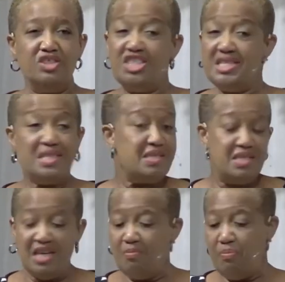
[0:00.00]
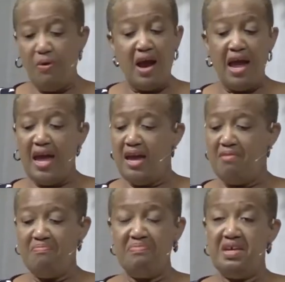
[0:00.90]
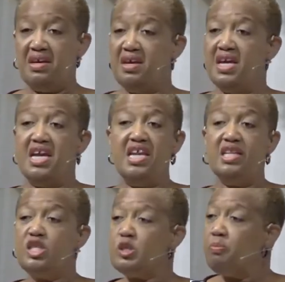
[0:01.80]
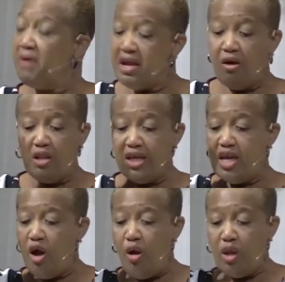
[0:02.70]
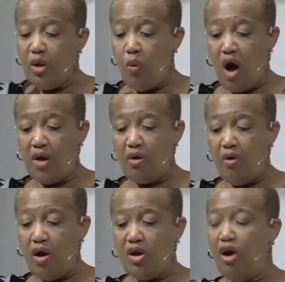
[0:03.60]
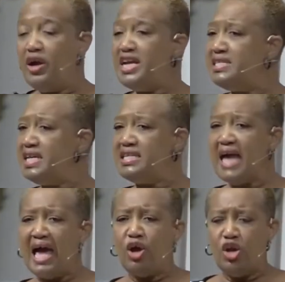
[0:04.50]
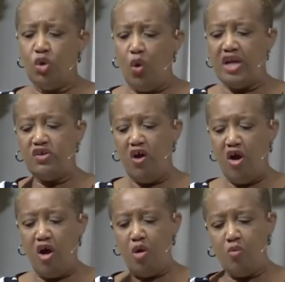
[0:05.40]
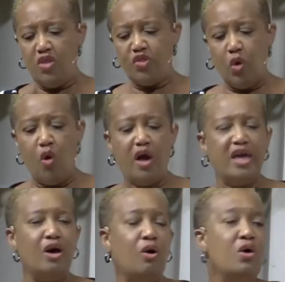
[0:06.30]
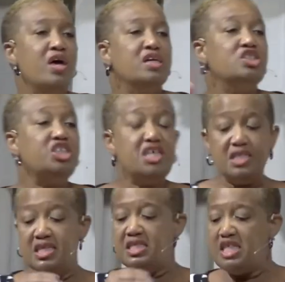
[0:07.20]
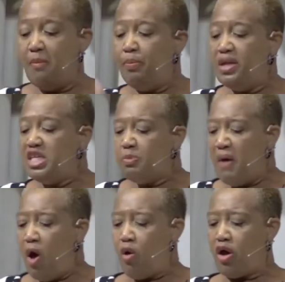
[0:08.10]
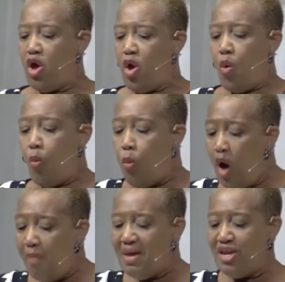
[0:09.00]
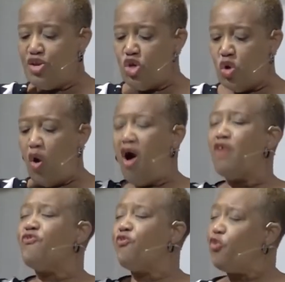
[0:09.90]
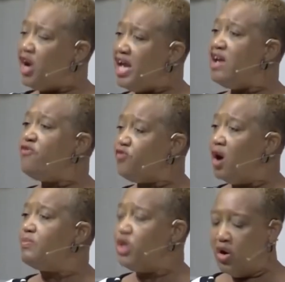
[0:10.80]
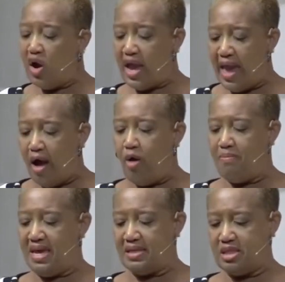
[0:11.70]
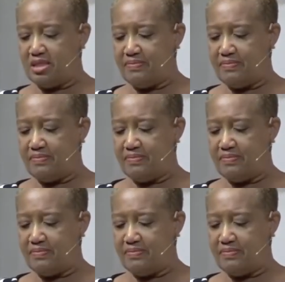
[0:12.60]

Jesus didn't pray. He didn't sprinkle any holy water on her. He did not anoint her with oil. Jesus simply spoke, Woman, you are free from your ailment.